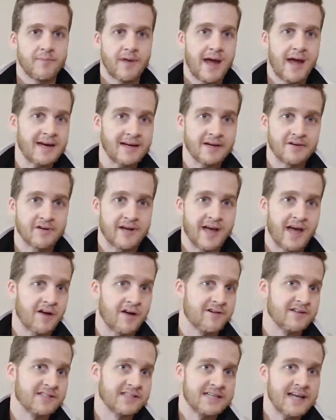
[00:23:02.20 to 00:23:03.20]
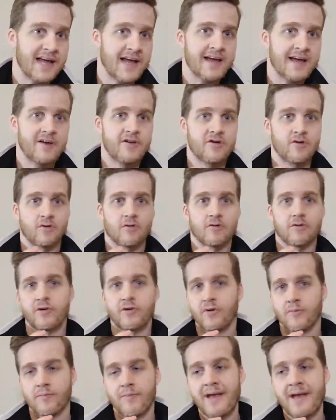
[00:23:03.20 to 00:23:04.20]
800 calories a day, and
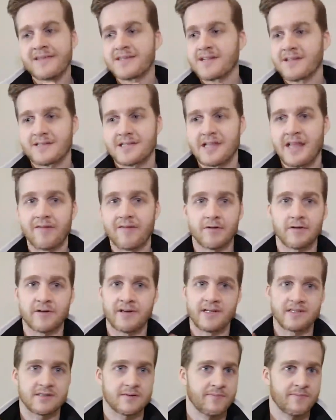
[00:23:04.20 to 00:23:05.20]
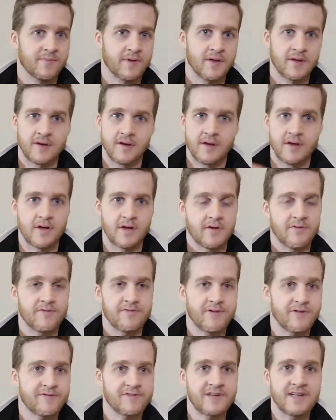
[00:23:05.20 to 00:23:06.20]
your maintenance level is
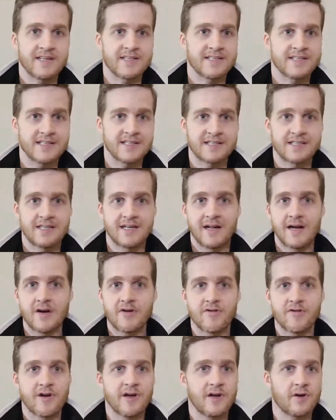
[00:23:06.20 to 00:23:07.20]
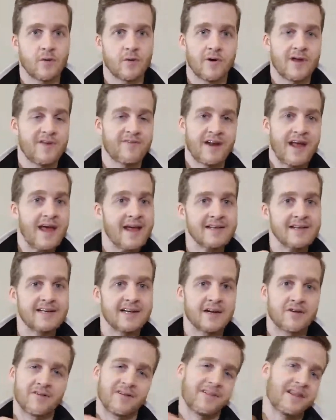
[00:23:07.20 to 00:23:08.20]
1600 or even
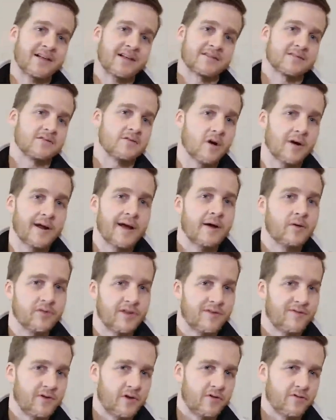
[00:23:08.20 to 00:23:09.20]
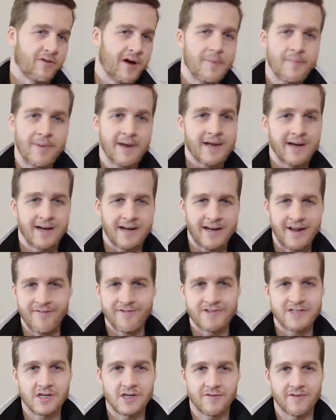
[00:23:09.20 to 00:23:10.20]
1800. That's not healthy for you, right? Being in a
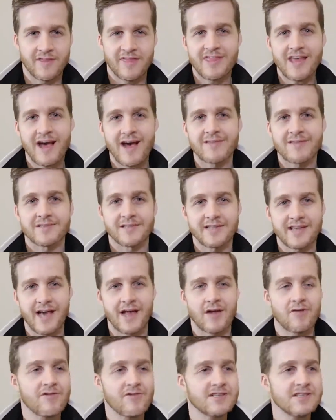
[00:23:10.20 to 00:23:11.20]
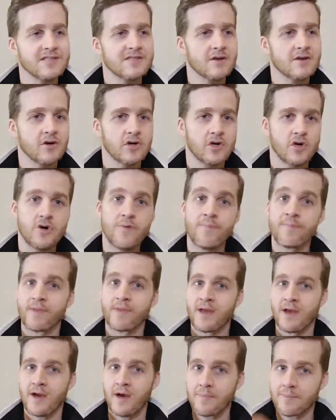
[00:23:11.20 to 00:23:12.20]
deficit of 1000 calories is not good.
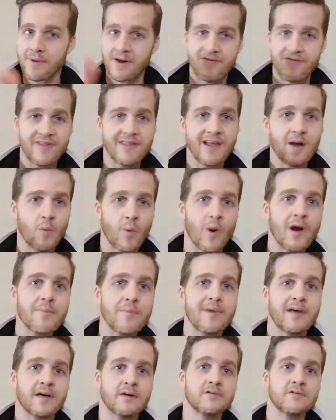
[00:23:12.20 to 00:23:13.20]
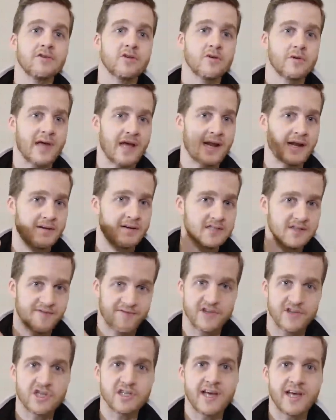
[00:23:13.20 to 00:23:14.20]
But if in that one meal you're getting
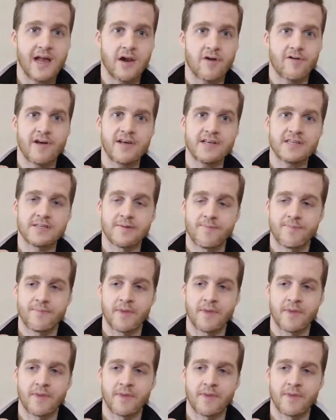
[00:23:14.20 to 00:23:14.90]
sufficient calories,